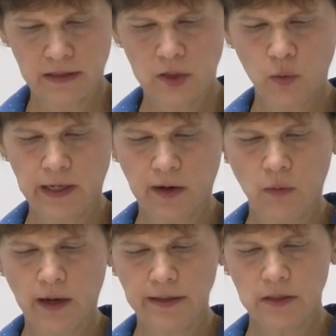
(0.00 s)
is the one I
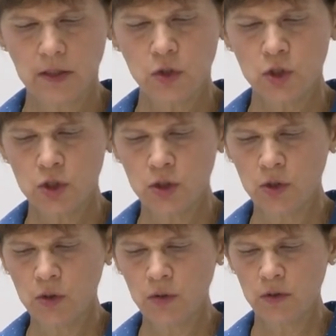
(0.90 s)
want.
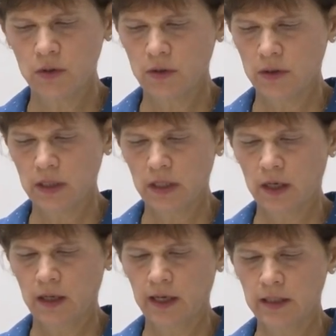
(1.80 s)
To
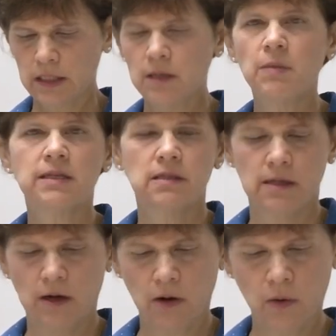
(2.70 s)
and to
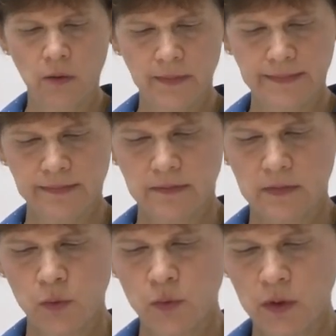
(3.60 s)
Mexico.
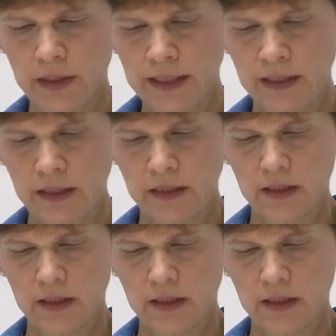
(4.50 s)
Would.